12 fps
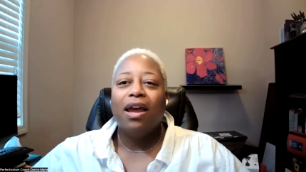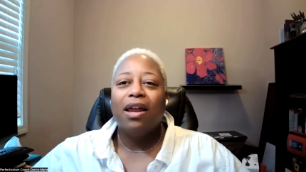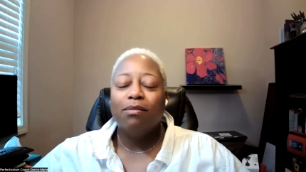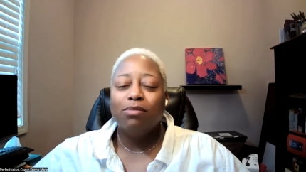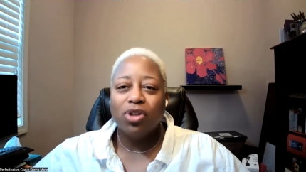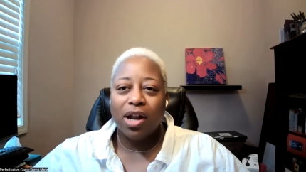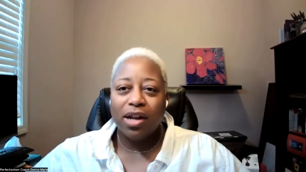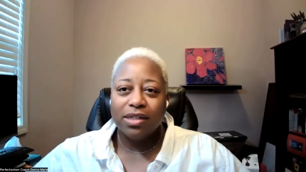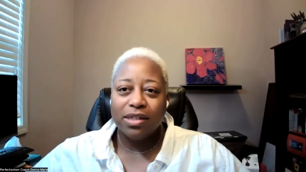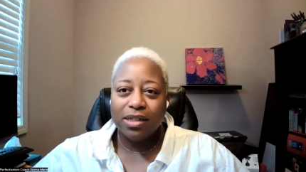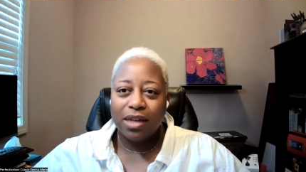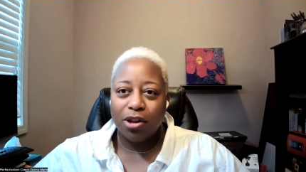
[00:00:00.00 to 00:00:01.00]
And I'm trying
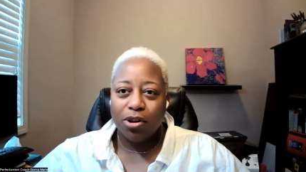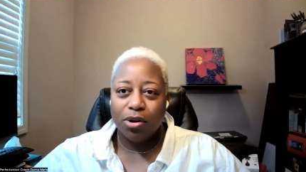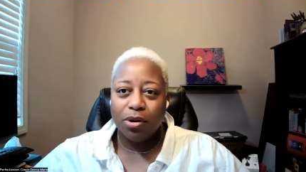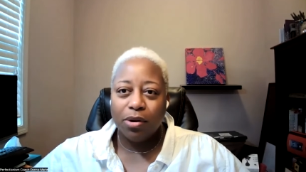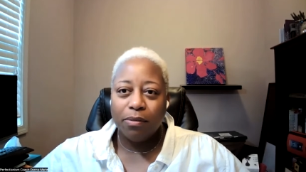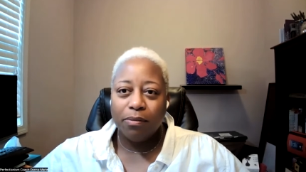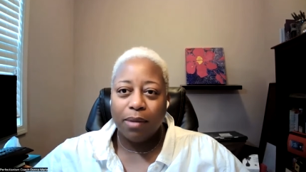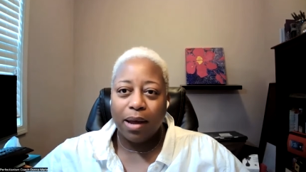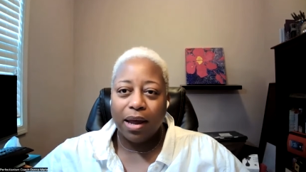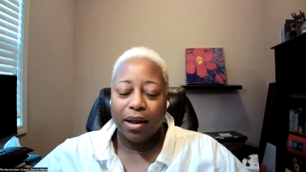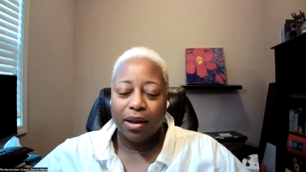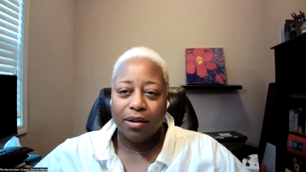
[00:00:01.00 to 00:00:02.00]
to tailor
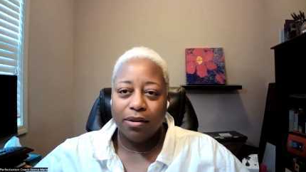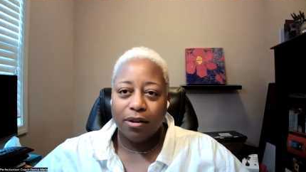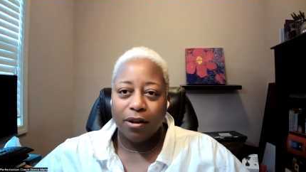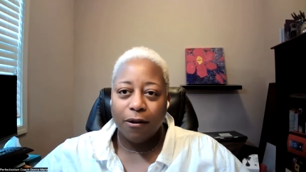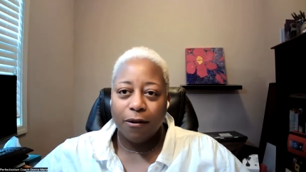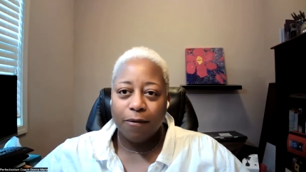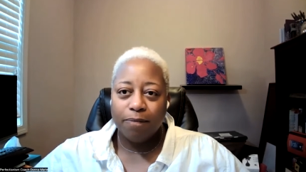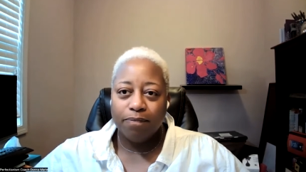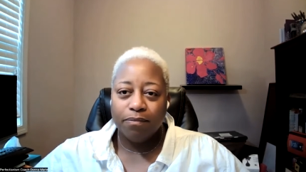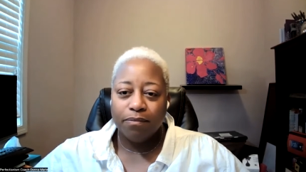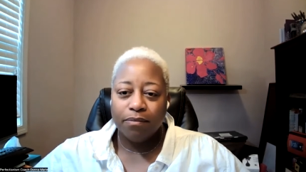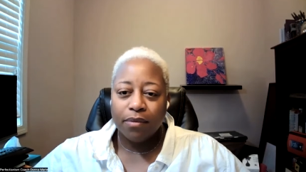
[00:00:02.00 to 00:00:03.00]
my um,
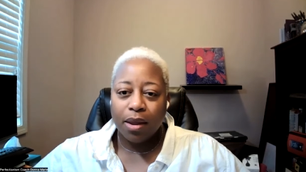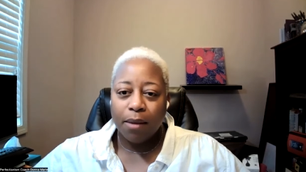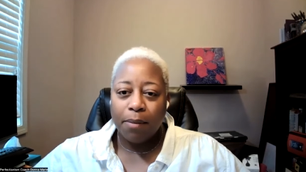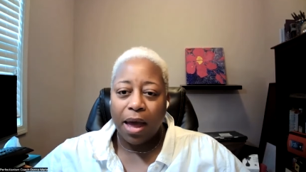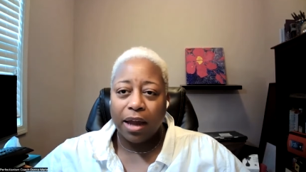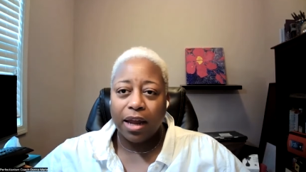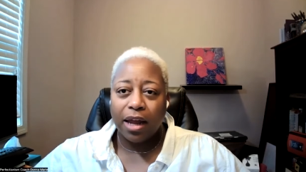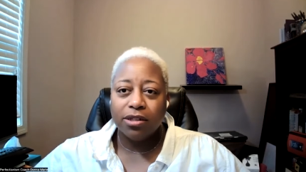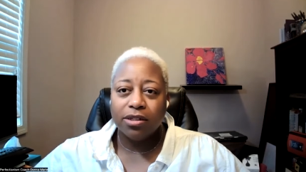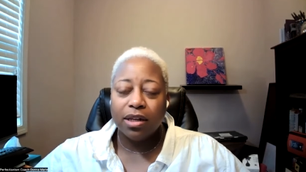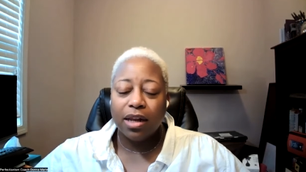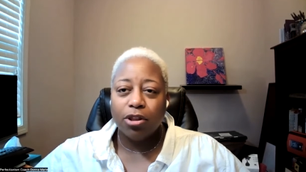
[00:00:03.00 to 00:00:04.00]
podcast
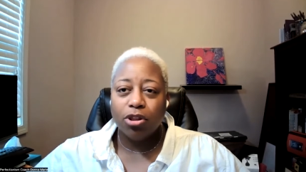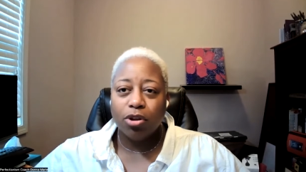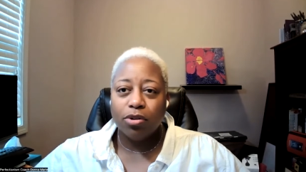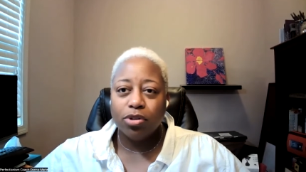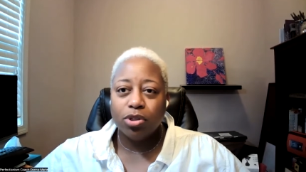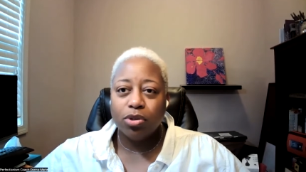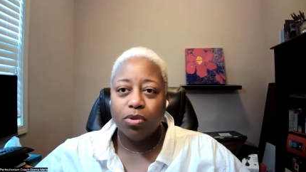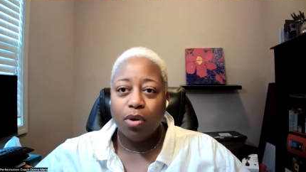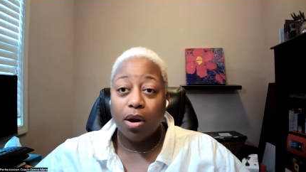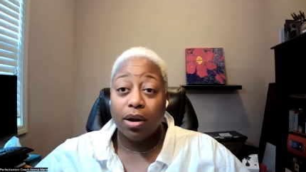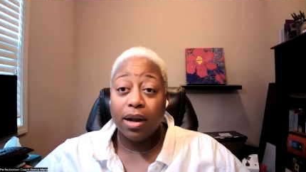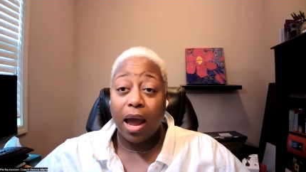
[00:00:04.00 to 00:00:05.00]
so that those who
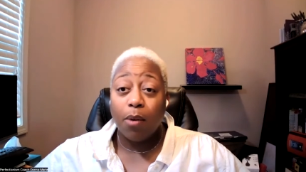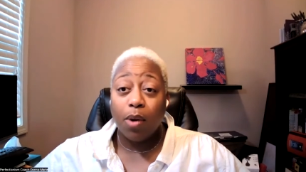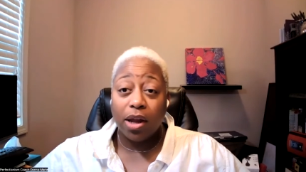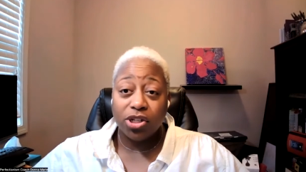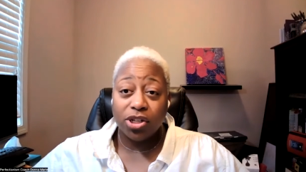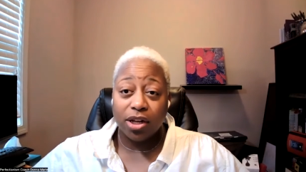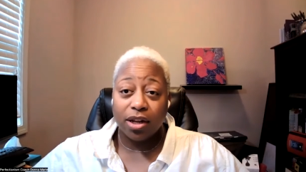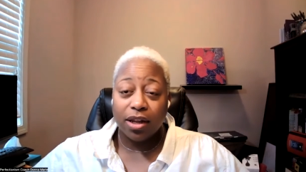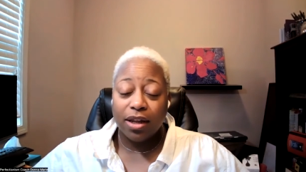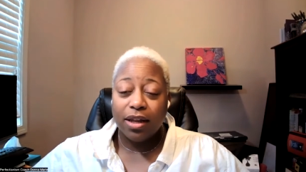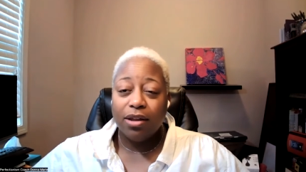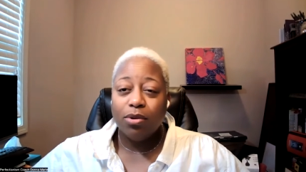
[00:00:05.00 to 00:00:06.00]
are not watching,
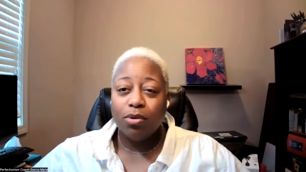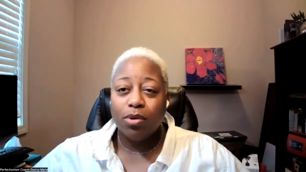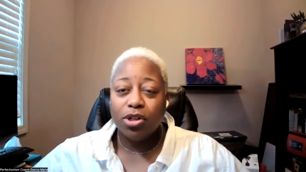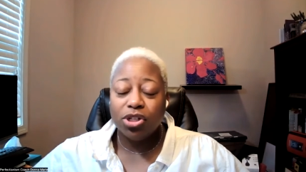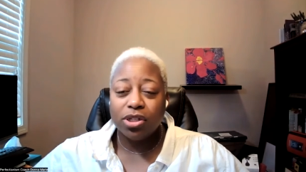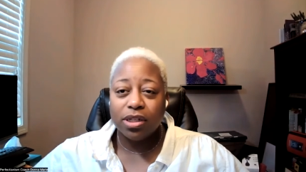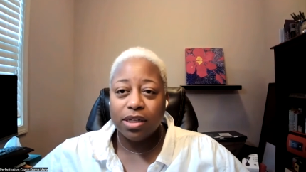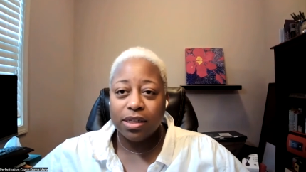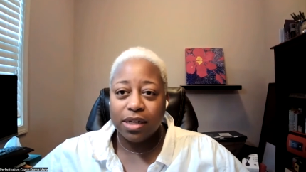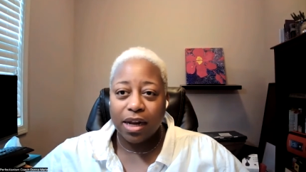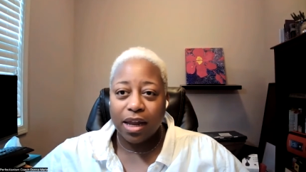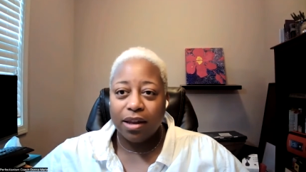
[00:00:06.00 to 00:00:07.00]
who are just
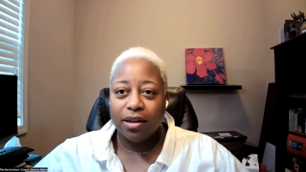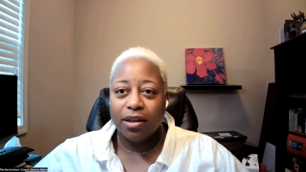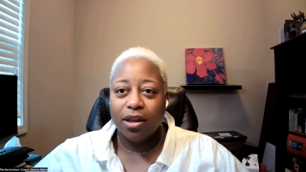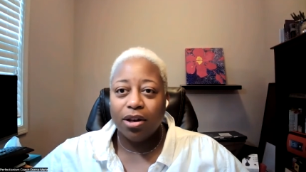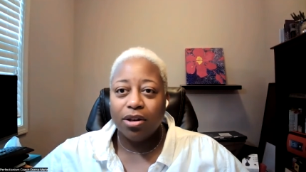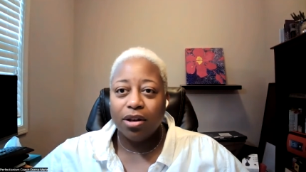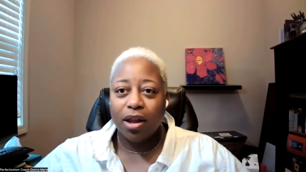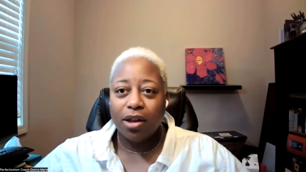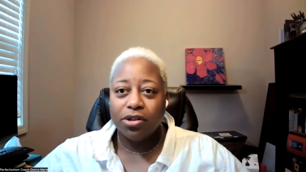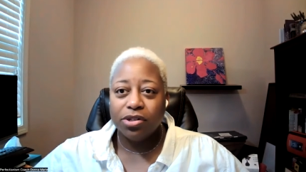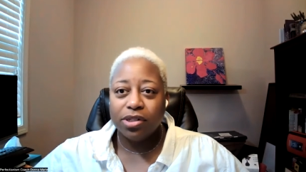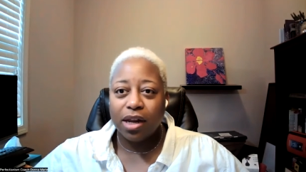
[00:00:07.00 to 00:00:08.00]
listening in, can
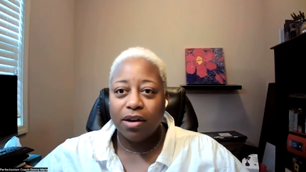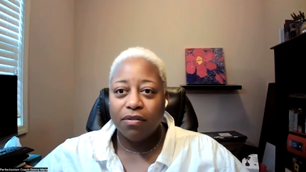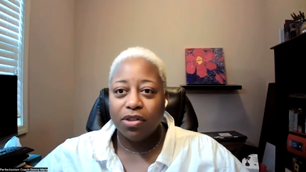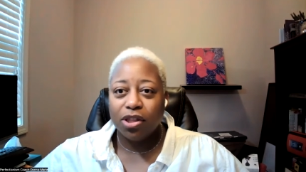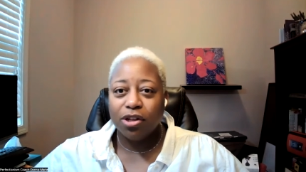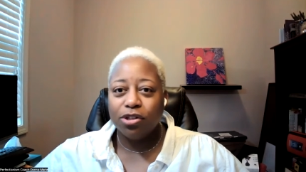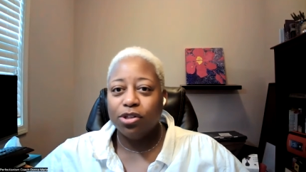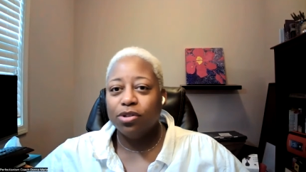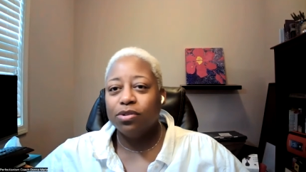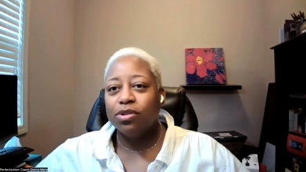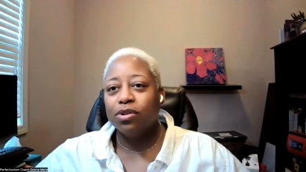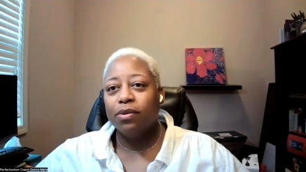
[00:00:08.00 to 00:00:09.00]
understand everything
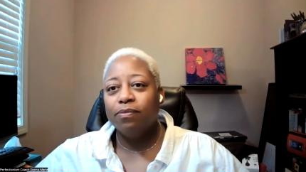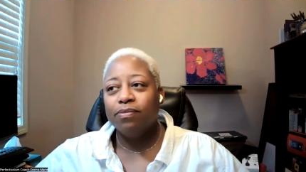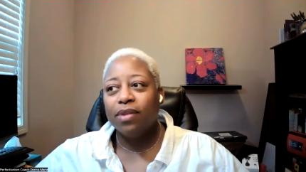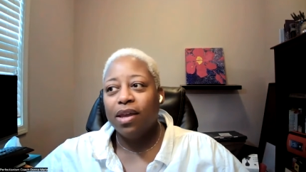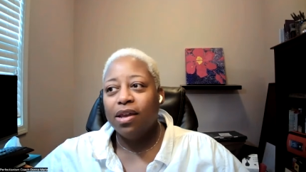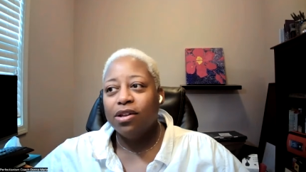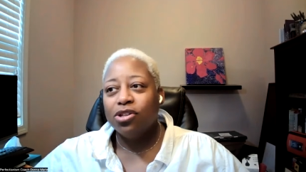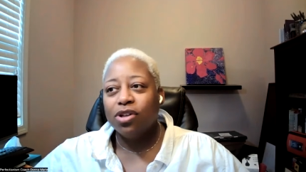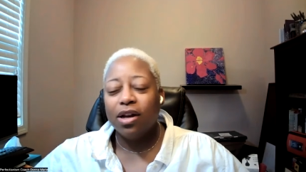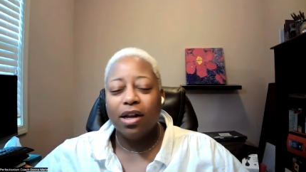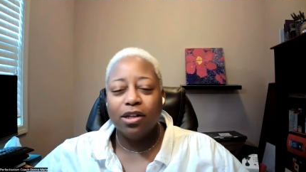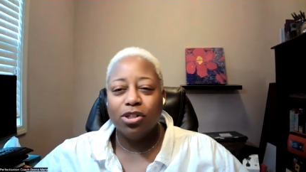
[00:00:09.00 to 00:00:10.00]
too. So
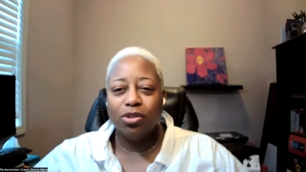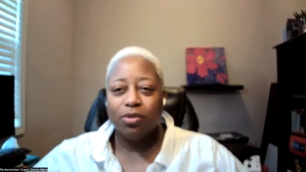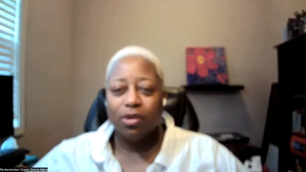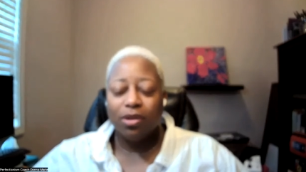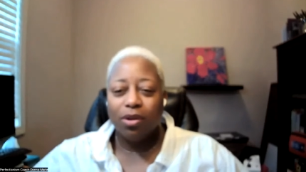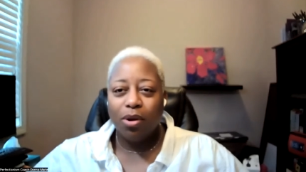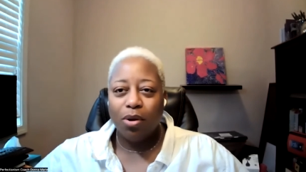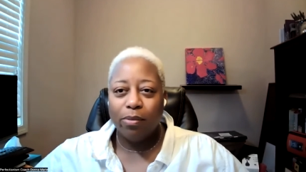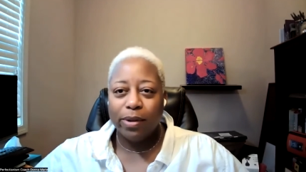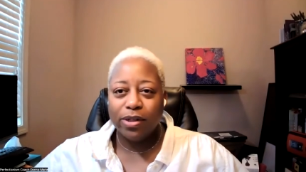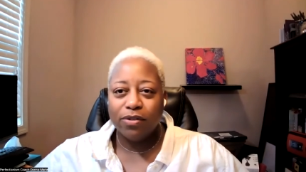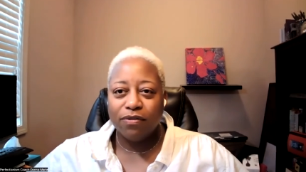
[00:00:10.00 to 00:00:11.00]
try not to do a, a whole
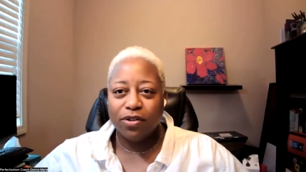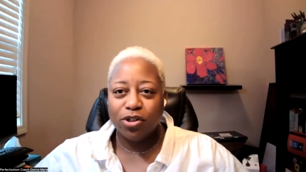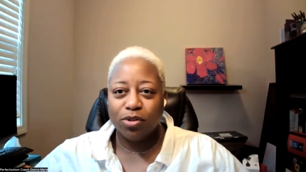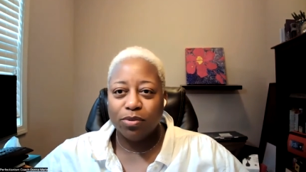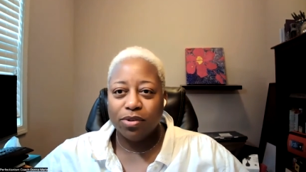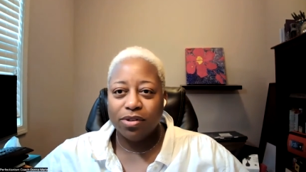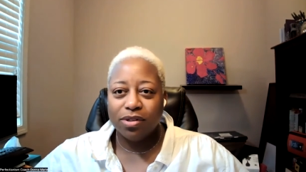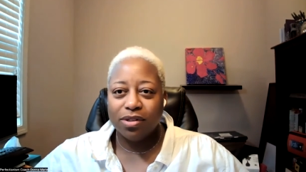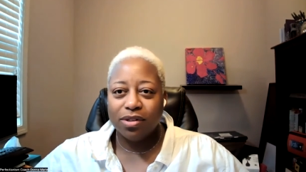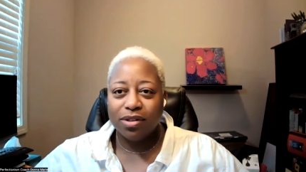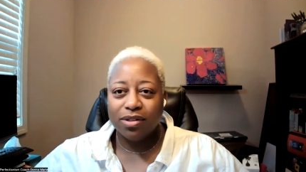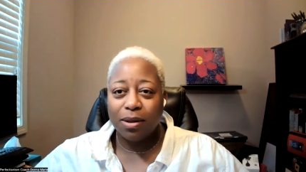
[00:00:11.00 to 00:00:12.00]
bunch of
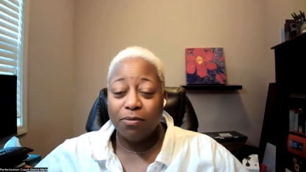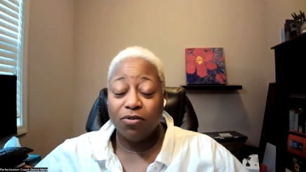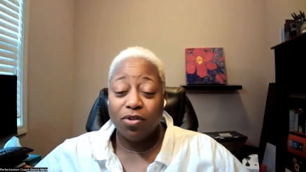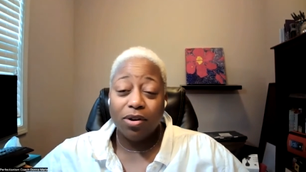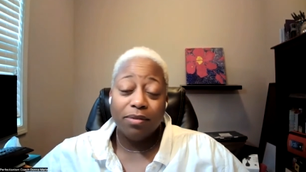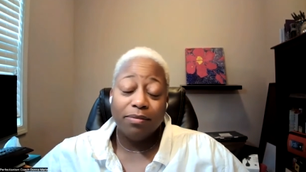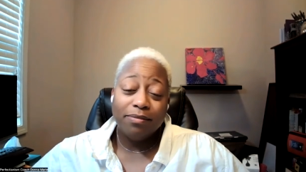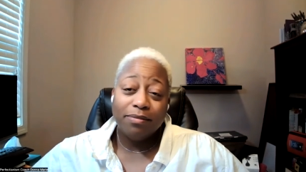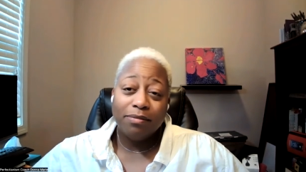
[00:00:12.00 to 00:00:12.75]
visuals, except for